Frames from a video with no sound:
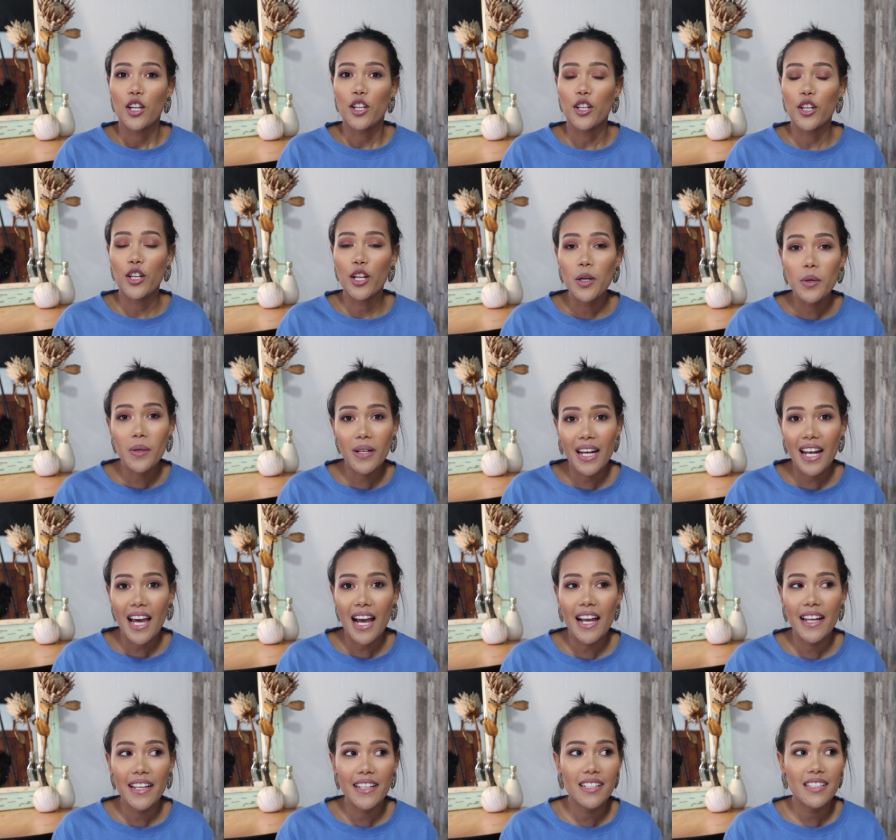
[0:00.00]
no
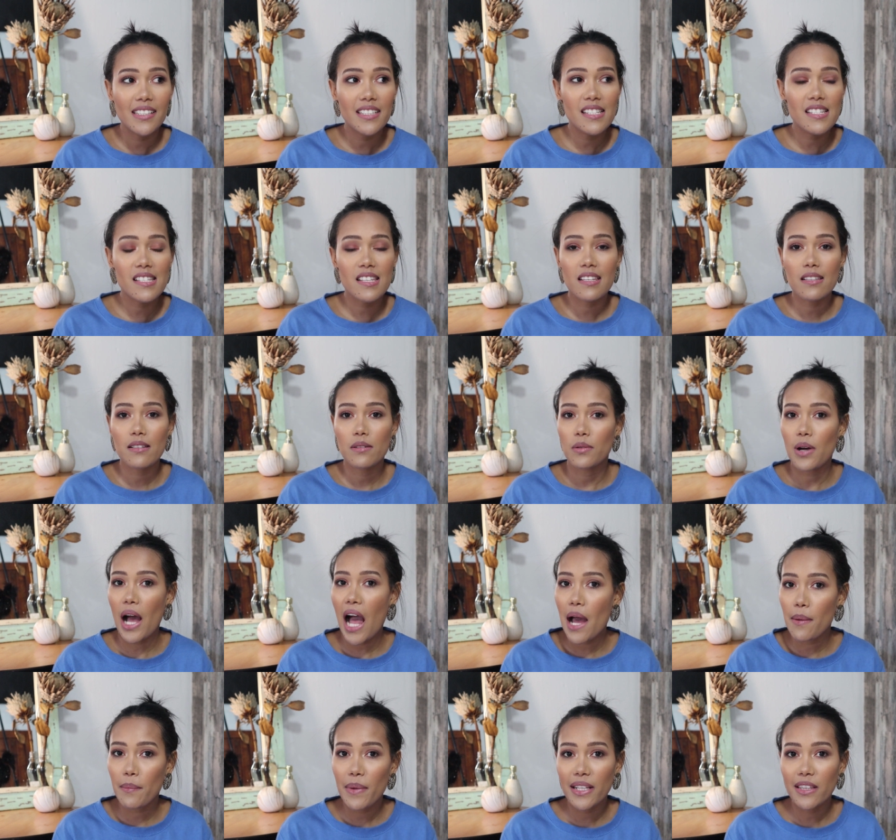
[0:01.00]
clients,
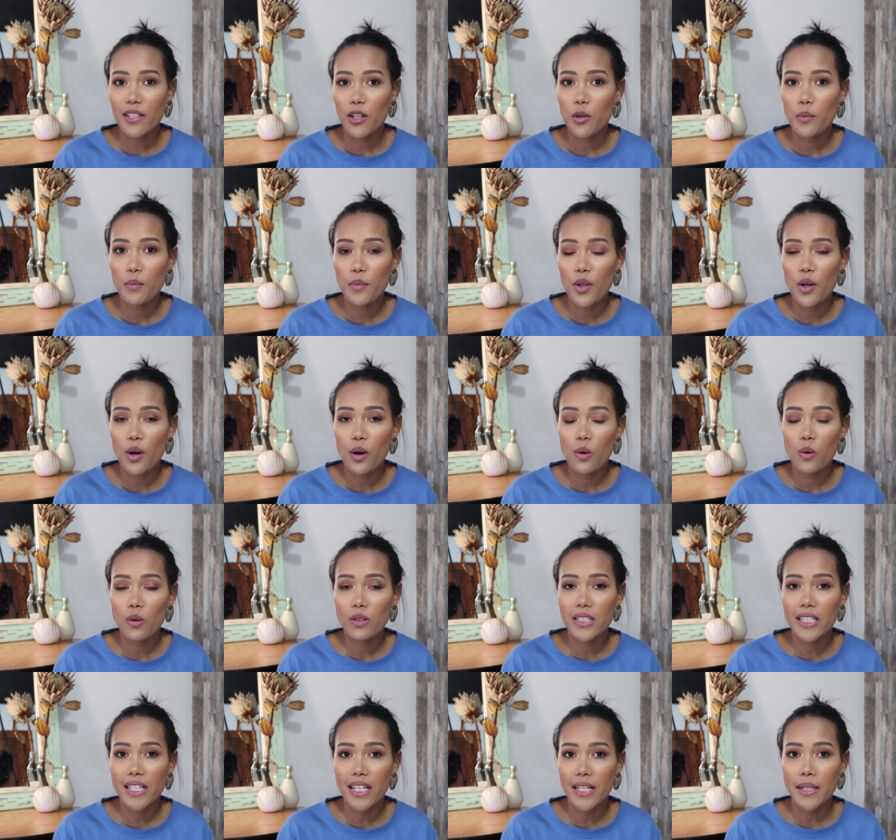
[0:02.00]
I'm at home the whole
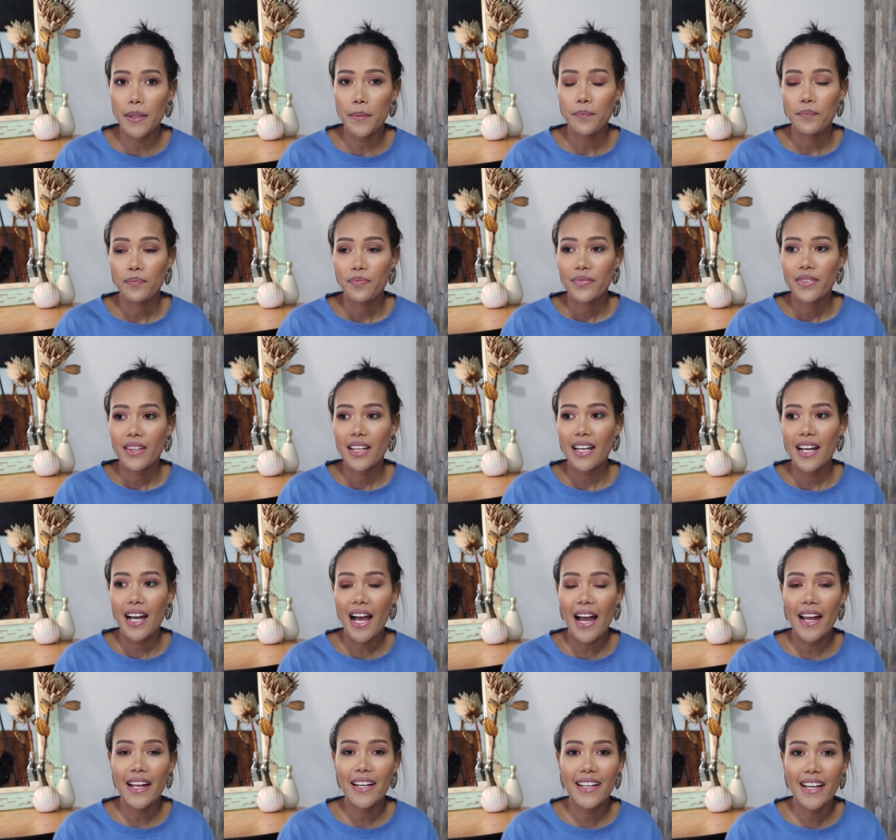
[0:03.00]
day,
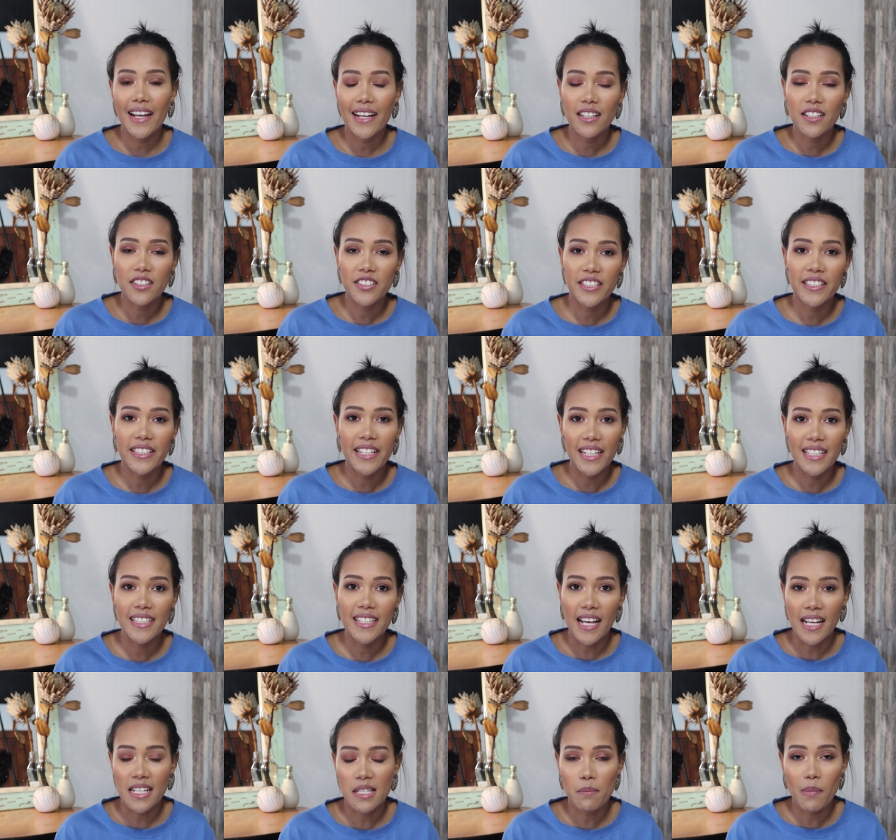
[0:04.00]
I can create
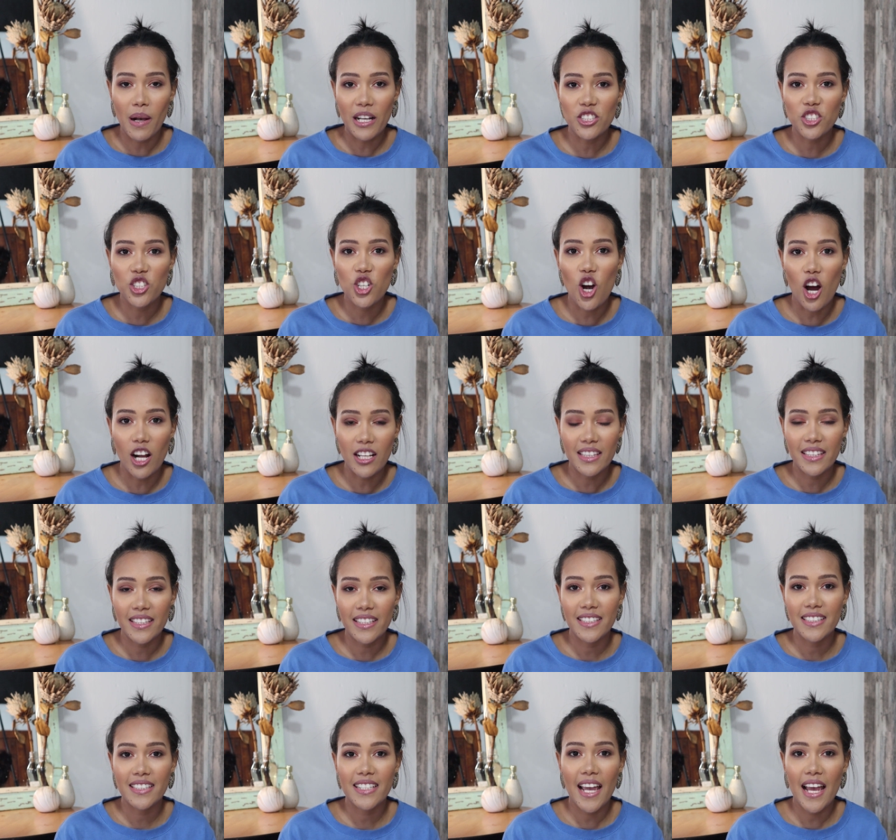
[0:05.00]
as much
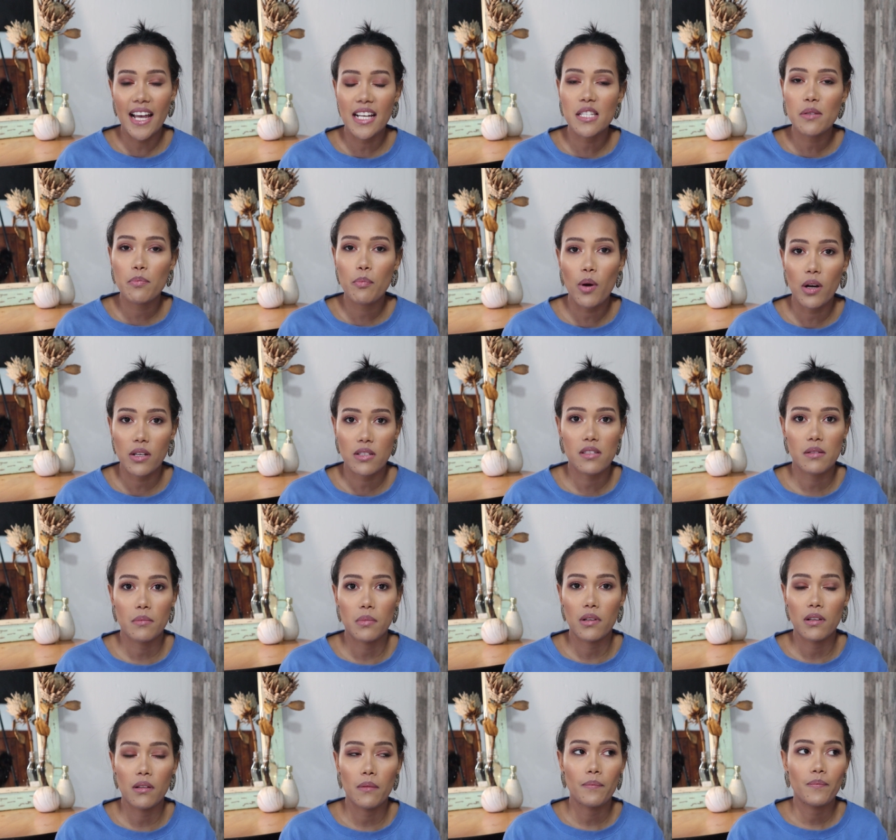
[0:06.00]
content as
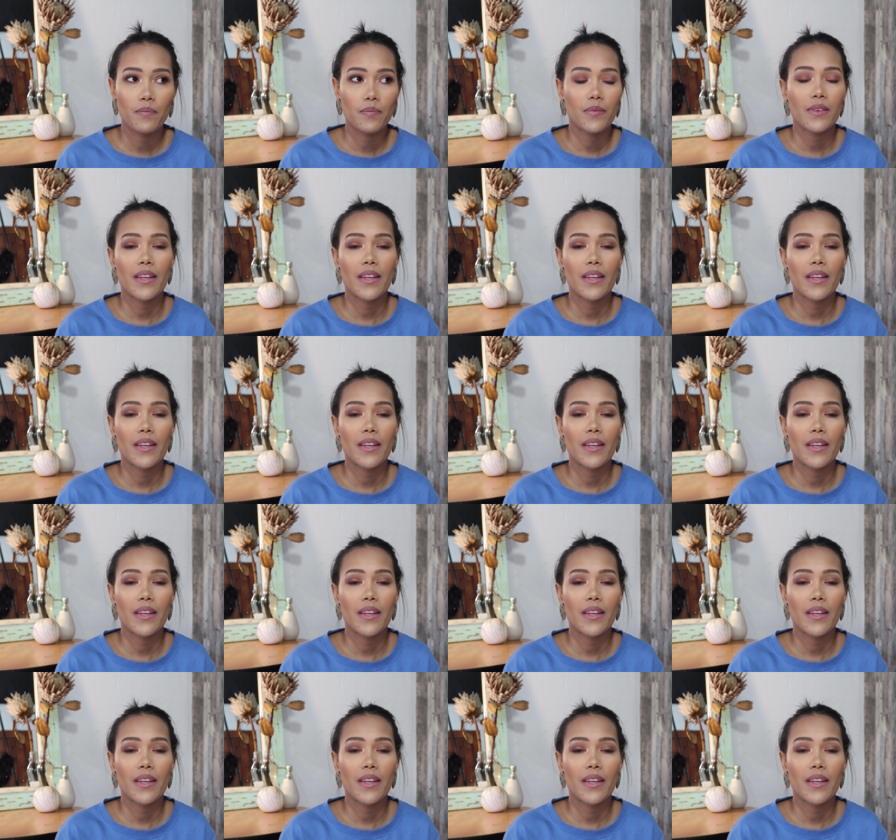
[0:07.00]
possible.